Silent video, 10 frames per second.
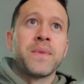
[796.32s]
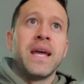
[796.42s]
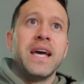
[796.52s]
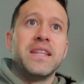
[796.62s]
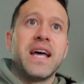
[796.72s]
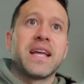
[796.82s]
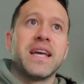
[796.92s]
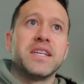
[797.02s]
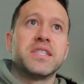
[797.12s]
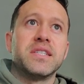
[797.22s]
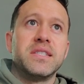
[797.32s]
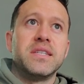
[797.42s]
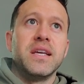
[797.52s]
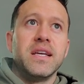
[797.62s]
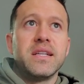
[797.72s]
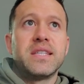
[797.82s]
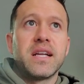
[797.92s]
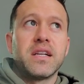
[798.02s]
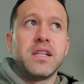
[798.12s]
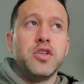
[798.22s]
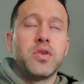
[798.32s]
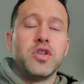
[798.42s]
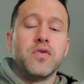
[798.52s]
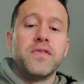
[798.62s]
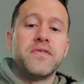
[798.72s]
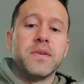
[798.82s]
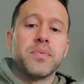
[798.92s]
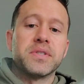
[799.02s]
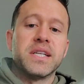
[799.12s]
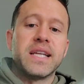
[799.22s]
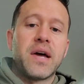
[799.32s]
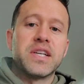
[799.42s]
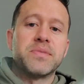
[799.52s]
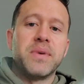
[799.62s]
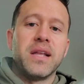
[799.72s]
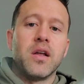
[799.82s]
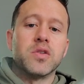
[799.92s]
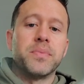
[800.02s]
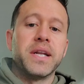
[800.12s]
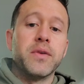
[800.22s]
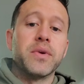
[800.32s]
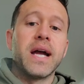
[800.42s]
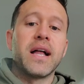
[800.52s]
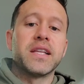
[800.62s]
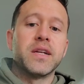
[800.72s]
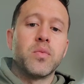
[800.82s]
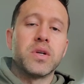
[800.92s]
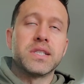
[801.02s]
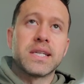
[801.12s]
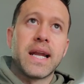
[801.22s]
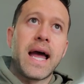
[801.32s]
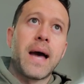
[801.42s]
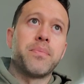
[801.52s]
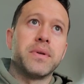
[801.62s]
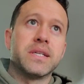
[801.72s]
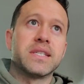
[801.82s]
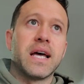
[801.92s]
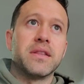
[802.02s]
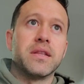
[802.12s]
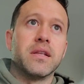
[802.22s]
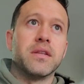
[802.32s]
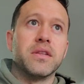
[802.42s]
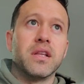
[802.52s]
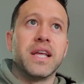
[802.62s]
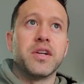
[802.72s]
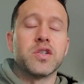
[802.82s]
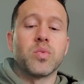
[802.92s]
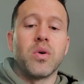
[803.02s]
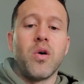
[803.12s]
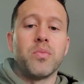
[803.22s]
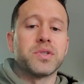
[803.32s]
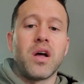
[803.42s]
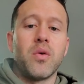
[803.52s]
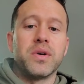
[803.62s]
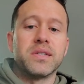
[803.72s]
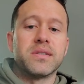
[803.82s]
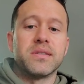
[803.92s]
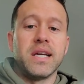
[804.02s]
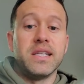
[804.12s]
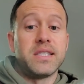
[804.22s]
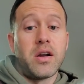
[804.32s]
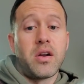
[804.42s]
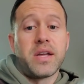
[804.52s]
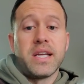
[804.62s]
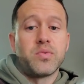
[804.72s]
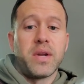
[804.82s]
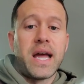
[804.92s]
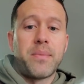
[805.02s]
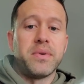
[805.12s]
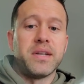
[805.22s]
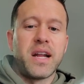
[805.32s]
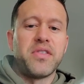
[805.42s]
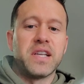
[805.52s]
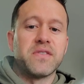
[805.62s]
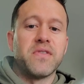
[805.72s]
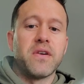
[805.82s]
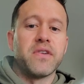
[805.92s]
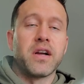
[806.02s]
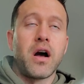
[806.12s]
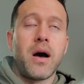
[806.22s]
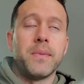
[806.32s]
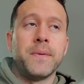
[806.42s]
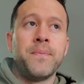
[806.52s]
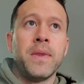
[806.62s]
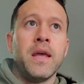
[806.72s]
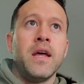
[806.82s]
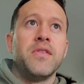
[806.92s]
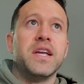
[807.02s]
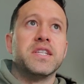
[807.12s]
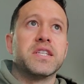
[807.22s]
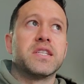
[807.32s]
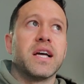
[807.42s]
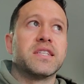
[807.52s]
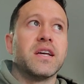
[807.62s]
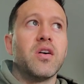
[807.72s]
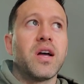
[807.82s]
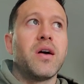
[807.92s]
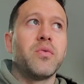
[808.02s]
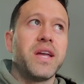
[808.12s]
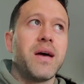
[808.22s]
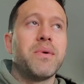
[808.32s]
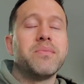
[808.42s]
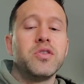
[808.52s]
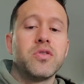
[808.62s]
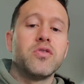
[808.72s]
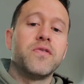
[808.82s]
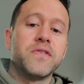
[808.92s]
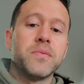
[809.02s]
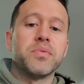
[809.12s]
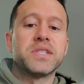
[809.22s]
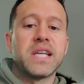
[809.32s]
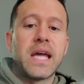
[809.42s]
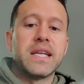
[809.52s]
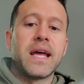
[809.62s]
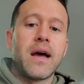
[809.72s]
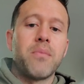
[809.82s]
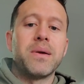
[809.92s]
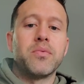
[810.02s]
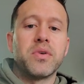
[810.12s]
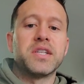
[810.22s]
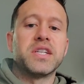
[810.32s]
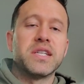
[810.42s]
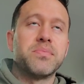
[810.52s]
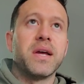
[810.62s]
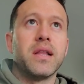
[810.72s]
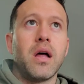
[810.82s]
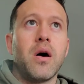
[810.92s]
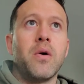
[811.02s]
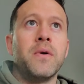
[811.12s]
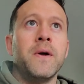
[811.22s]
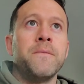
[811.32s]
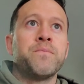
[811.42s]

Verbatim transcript: And in that case, it, technically you can do 15% down SBA loans. But in reality, what's going to happen is that the, the lenders will almost always, at least in our case, what happened, and I think is very, very common, they just like say, okay, well, yeah, maybe you can do 15% down. Maybe we'll get you an SBA loan.